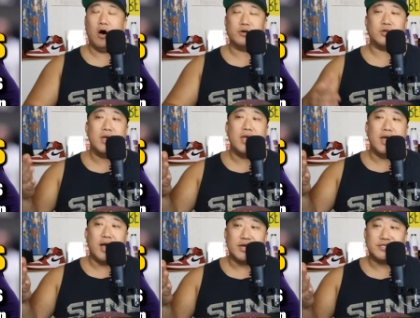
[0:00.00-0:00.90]
Also,
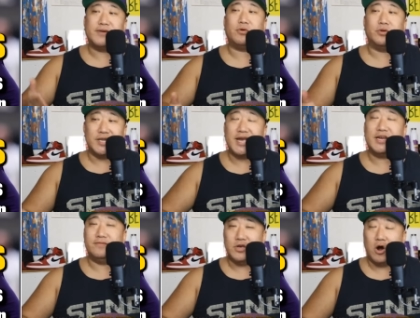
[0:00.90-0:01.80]
uh, several
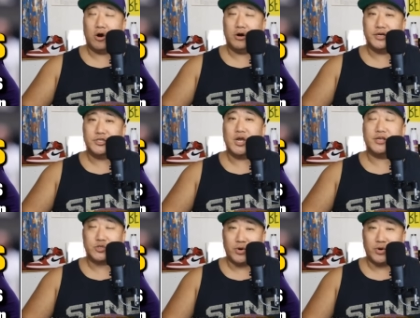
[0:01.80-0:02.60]
negative yardage uh,